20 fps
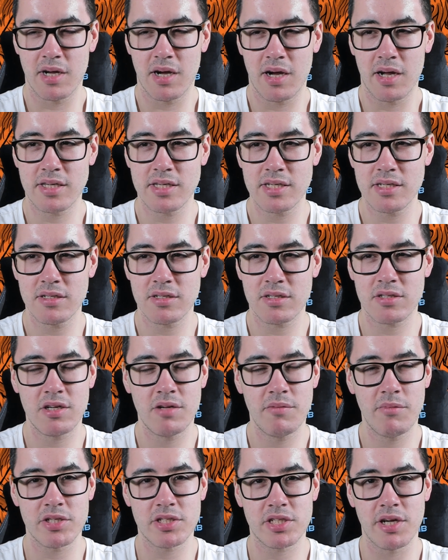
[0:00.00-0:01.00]
I didn't too
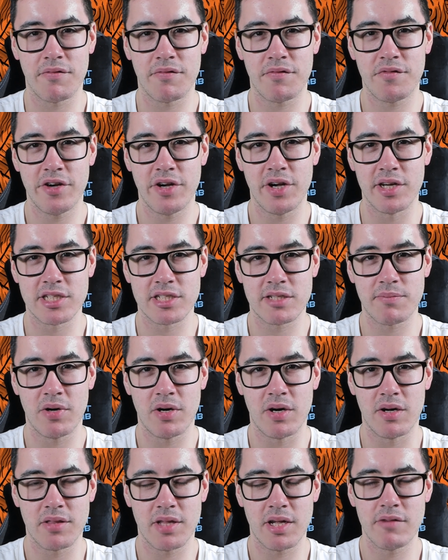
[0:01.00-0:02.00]
much at first,
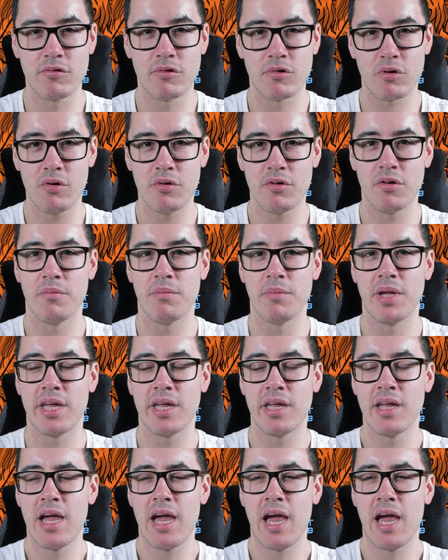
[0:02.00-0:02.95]
but they've grown on me,